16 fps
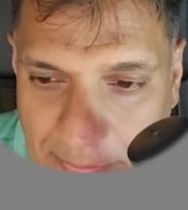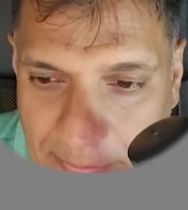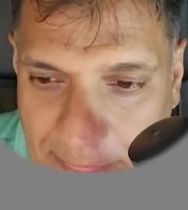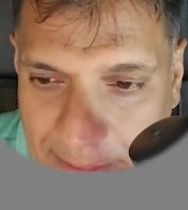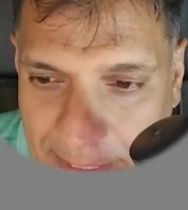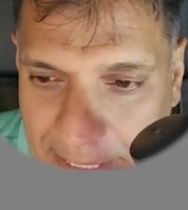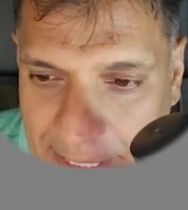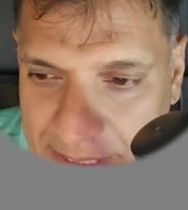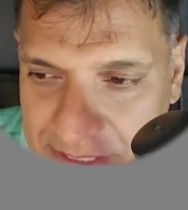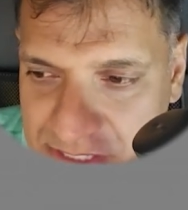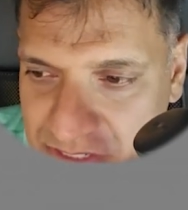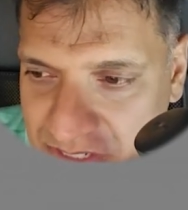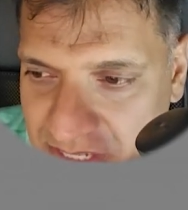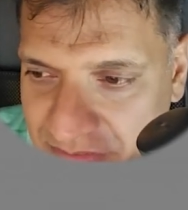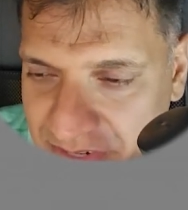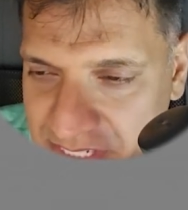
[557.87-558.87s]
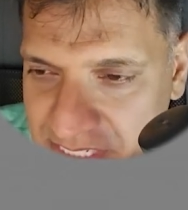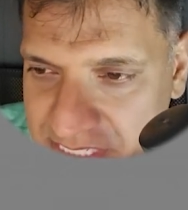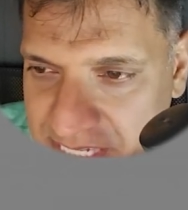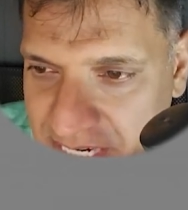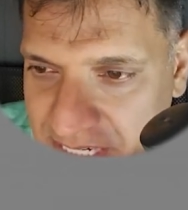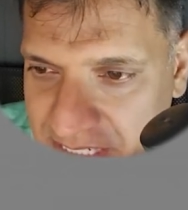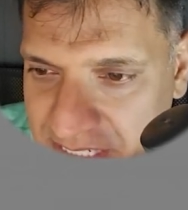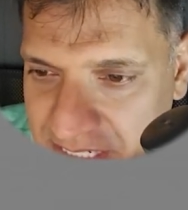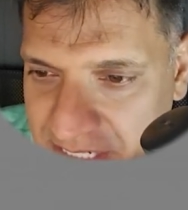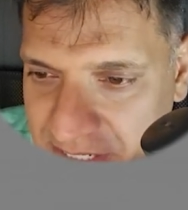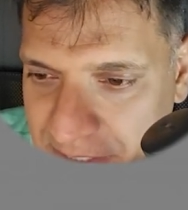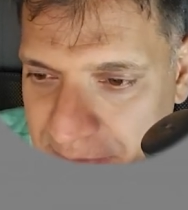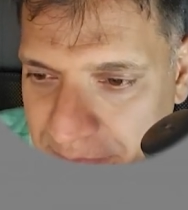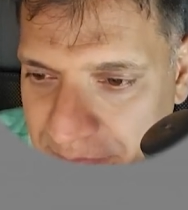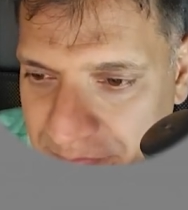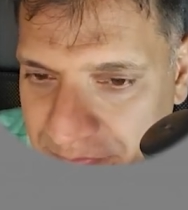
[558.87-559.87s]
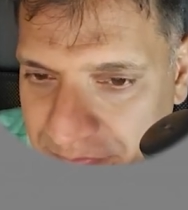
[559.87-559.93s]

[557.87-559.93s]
Okay, so give it a second here.